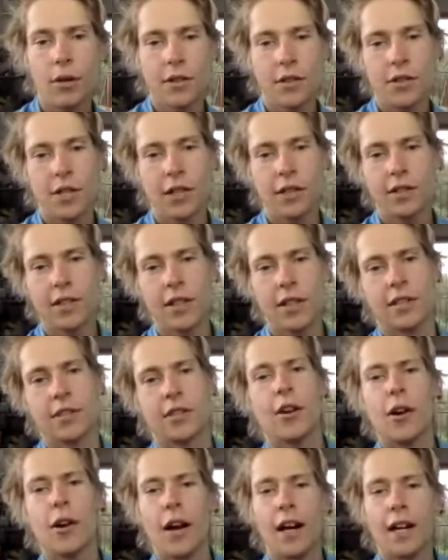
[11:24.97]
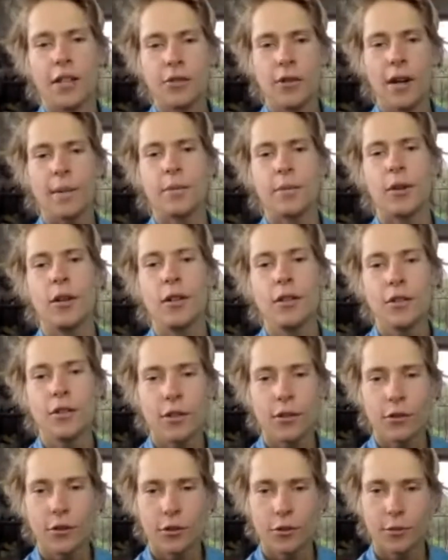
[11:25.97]
Jake says, I dropped all
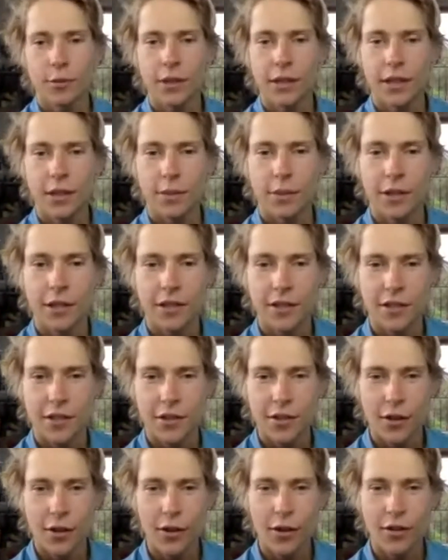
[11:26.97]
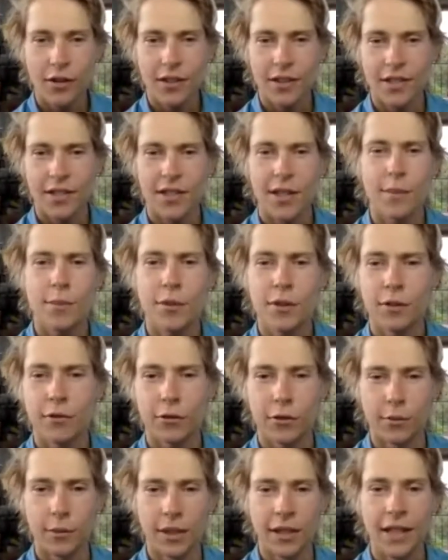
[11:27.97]
social media because it's all consumption
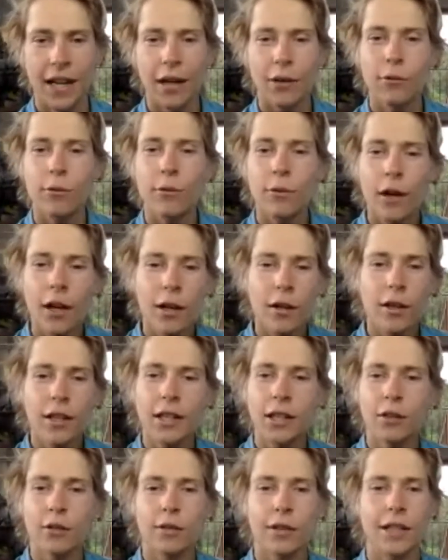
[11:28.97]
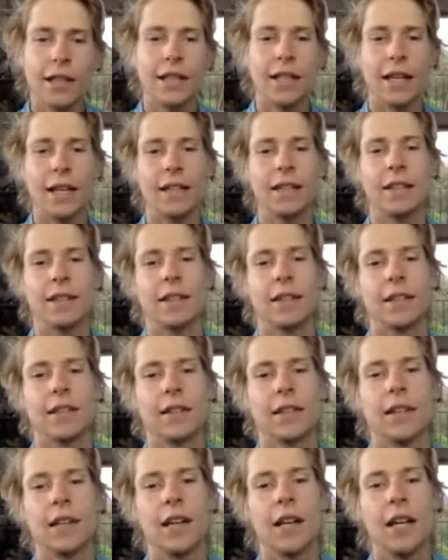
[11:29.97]
for me. I rarely created anything.
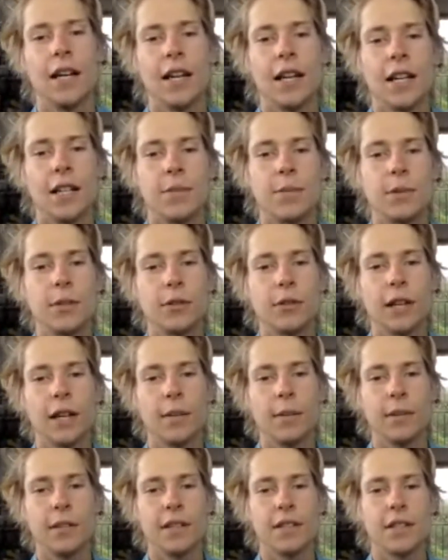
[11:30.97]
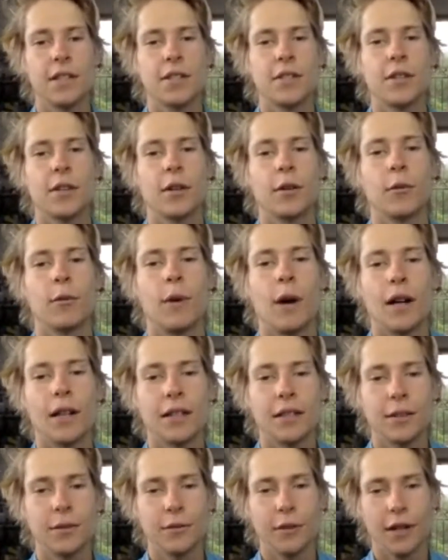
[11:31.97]
It's been great because I started
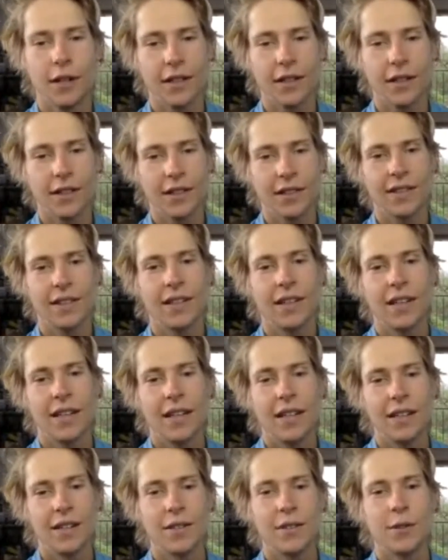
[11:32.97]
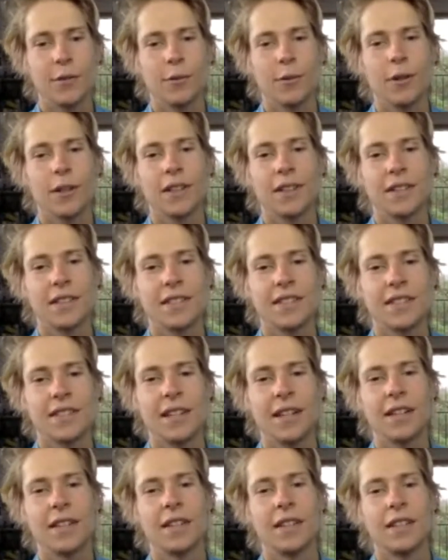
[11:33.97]
walking, running into work
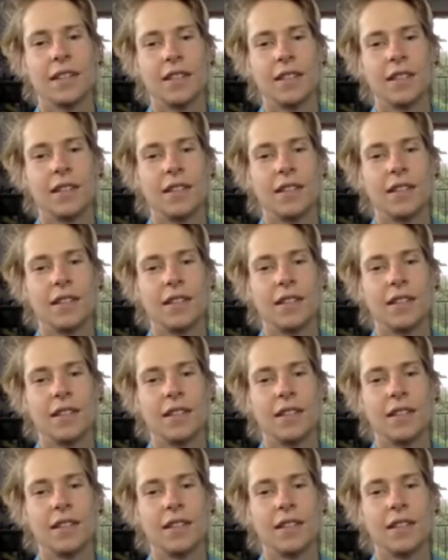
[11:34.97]
instead.